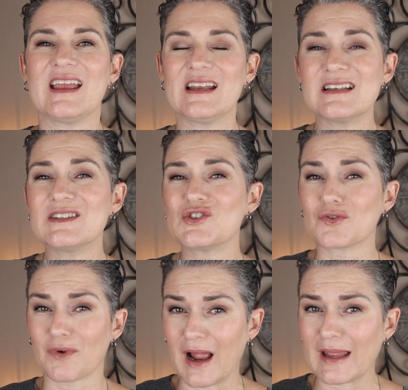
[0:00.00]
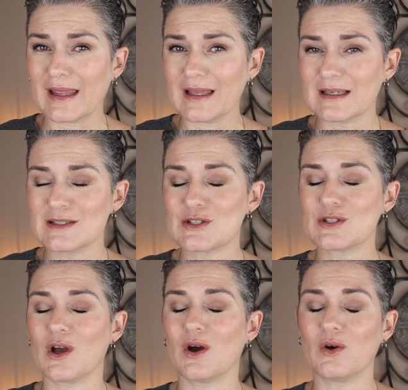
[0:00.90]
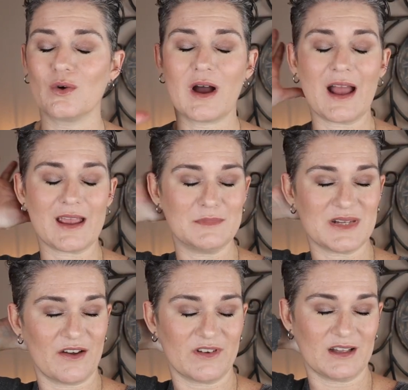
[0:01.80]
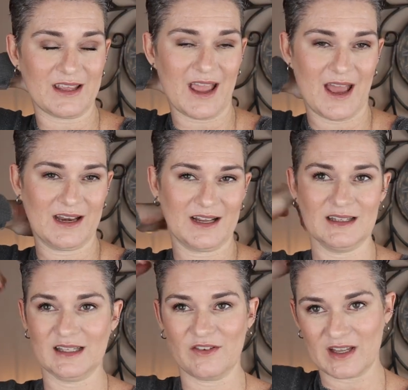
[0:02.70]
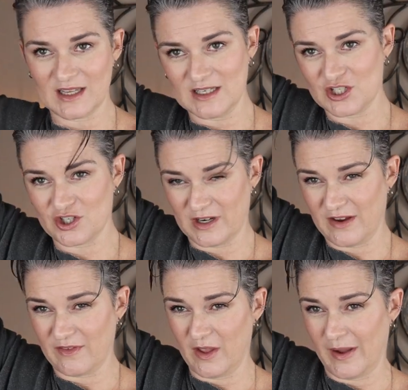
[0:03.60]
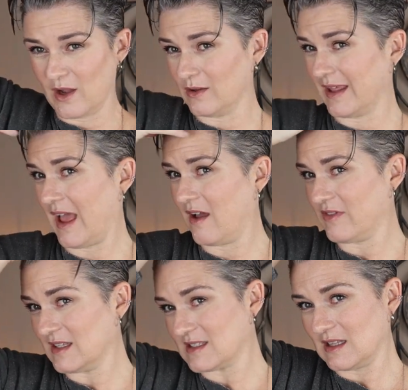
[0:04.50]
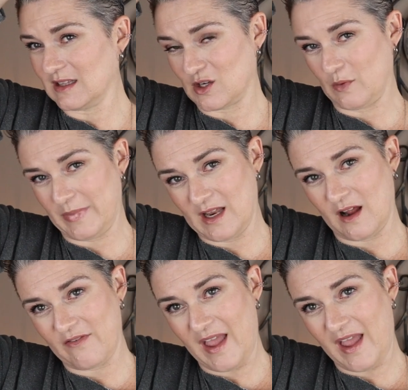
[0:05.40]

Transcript: It is drying, so I am definitely adding leave-in conditioner even though I only have this little bit of